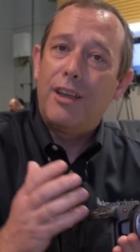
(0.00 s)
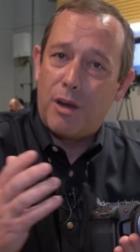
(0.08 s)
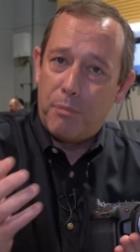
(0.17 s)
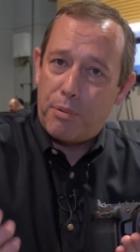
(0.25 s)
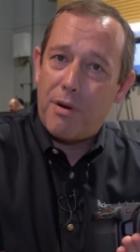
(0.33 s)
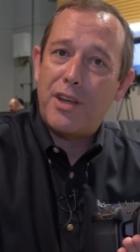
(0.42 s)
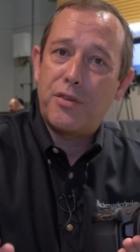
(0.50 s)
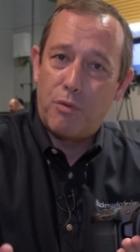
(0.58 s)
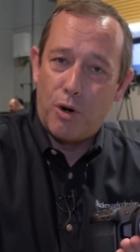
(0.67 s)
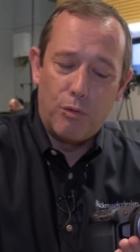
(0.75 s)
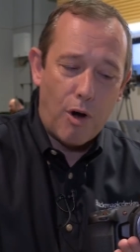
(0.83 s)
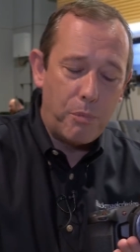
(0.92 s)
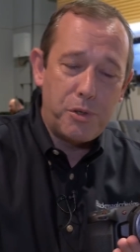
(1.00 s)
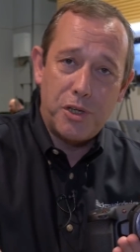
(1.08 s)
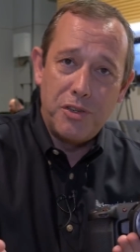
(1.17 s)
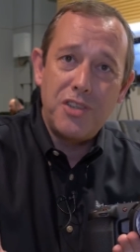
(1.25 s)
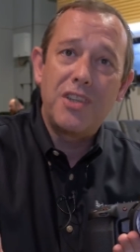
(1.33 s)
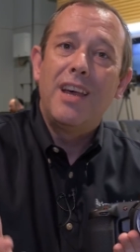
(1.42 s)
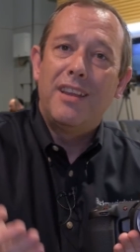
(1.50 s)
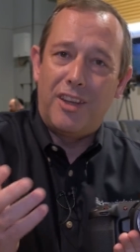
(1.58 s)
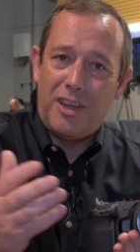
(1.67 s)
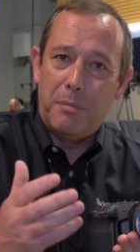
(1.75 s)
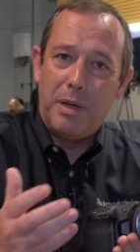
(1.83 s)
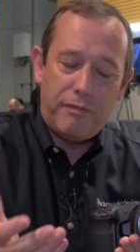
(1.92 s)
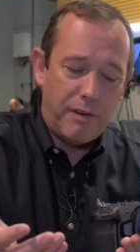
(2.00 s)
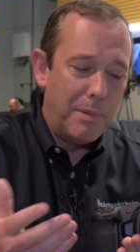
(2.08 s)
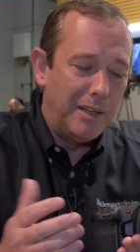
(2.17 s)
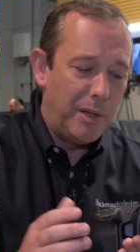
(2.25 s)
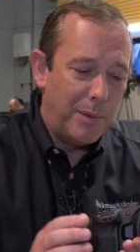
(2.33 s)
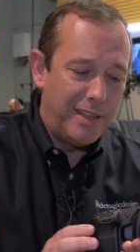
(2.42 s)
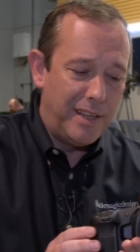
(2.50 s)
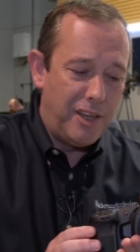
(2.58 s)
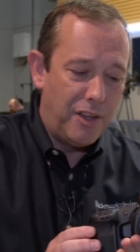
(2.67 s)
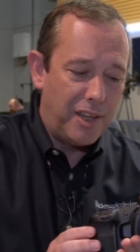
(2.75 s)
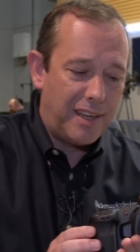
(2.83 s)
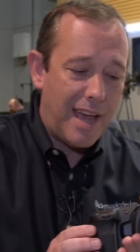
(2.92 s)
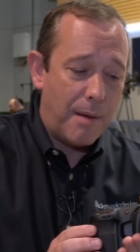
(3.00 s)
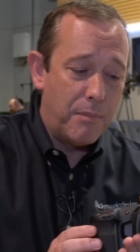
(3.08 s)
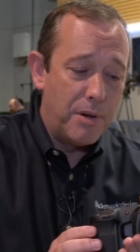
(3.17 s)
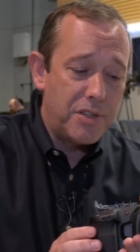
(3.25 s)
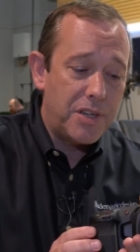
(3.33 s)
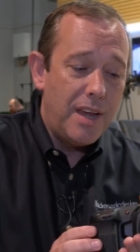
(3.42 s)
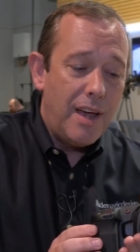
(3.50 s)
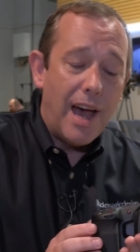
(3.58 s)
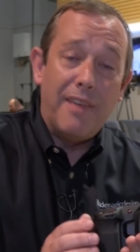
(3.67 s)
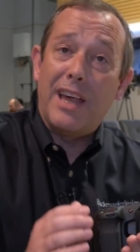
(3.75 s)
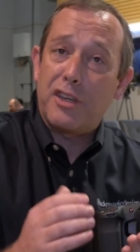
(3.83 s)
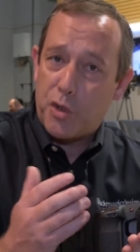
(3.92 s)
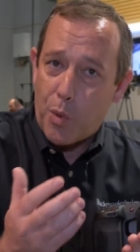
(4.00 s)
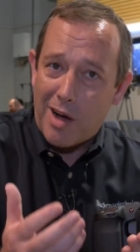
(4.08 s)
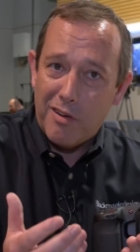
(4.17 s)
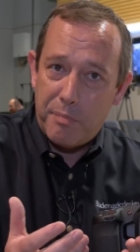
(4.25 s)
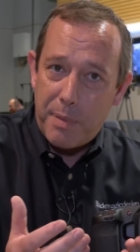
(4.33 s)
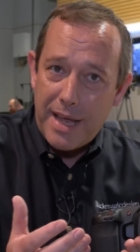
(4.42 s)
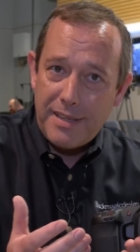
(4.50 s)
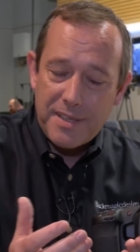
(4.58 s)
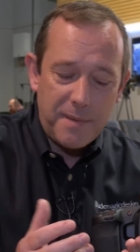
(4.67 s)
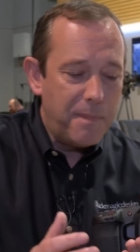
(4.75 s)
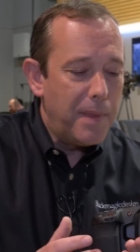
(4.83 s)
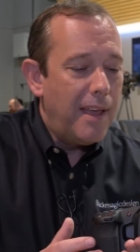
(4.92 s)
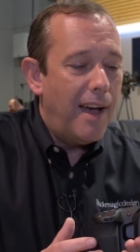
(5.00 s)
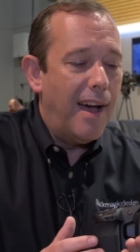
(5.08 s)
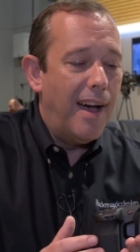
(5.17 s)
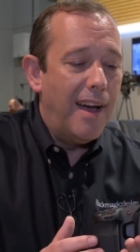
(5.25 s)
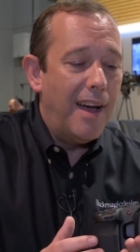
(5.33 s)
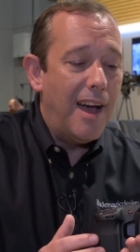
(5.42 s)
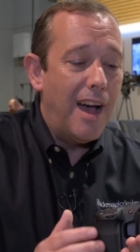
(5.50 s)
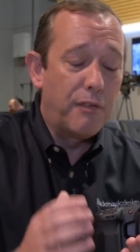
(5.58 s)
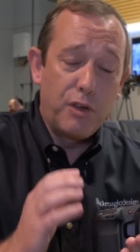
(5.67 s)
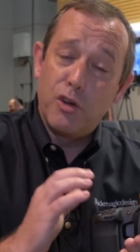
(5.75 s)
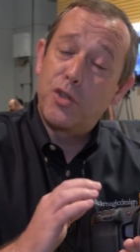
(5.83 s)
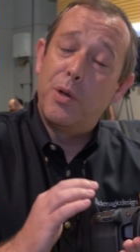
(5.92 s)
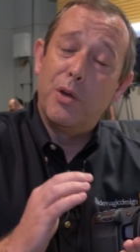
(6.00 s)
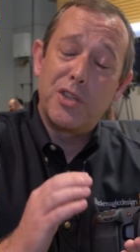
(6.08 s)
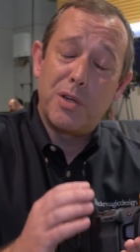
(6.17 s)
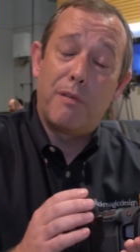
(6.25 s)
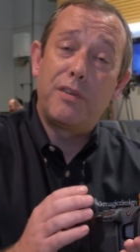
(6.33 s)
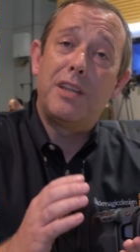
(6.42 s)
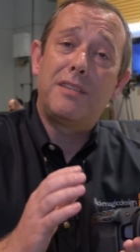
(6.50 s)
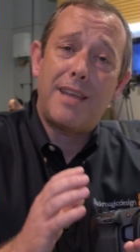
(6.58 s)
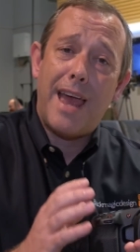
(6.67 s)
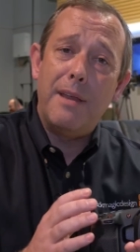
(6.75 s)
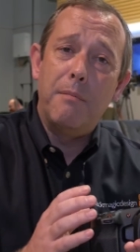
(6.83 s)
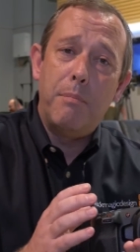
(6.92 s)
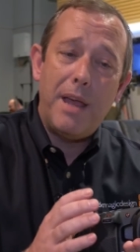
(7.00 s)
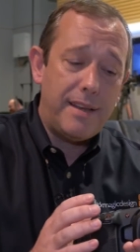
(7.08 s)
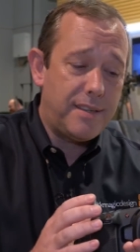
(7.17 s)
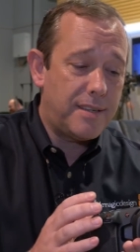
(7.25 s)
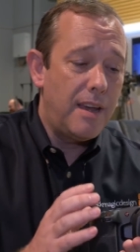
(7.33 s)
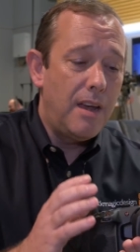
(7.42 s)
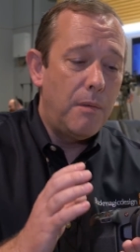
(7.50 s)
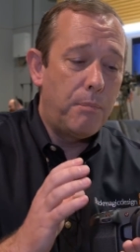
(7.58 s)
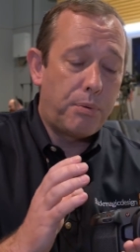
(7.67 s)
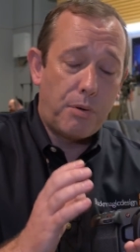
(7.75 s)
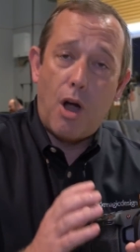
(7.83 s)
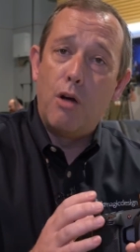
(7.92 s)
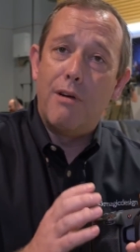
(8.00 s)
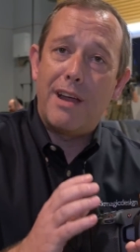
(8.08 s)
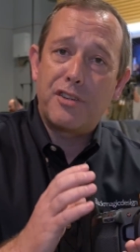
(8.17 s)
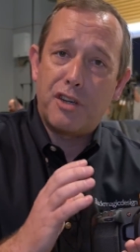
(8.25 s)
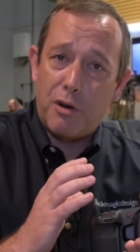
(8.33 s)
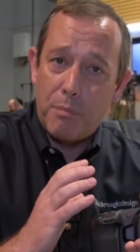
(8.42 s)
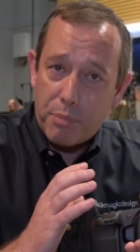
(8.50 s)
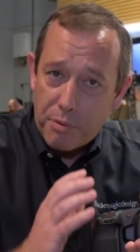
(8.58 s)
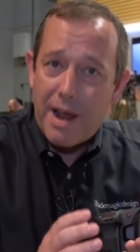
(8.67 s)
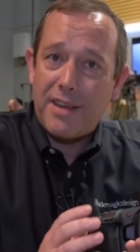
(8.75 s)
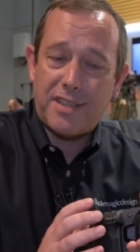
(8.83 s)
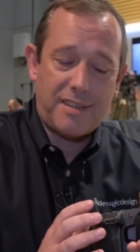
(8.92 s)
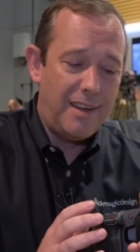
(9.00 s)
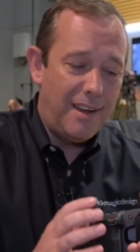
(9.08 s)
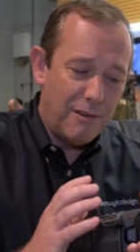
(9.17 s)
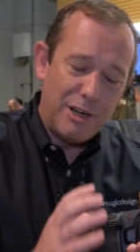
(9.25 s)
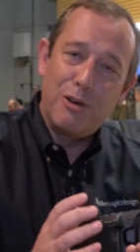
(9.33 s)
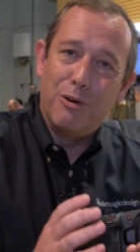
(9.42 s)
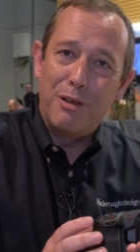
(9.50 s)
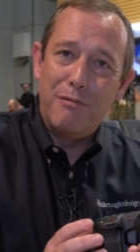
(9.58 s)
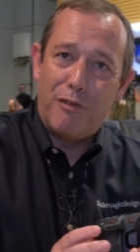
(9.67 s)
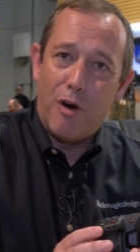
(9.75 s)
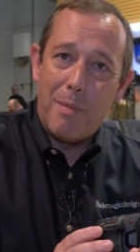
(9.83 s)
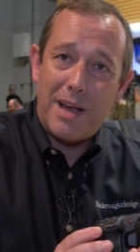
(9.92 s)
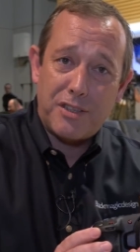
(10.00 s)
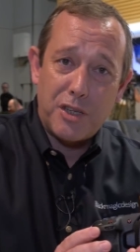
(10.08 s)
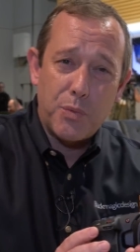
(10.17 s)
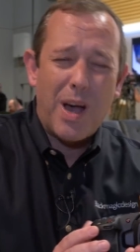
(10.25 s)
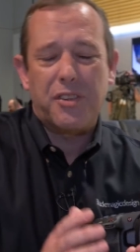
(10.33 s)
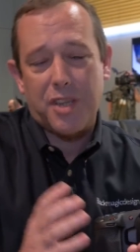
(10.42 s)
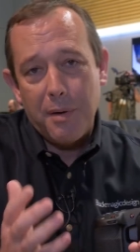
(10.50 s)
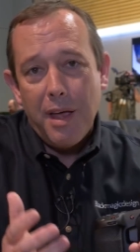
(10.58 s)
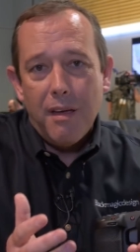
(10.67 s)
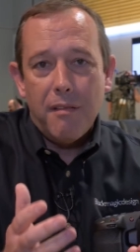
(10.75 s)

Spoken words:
compressed RAW options that you'll be familiar with in the other cameras, and that's 12-bit. Of course, we also offer the 10-bit ProRes compressed recording formats as well. So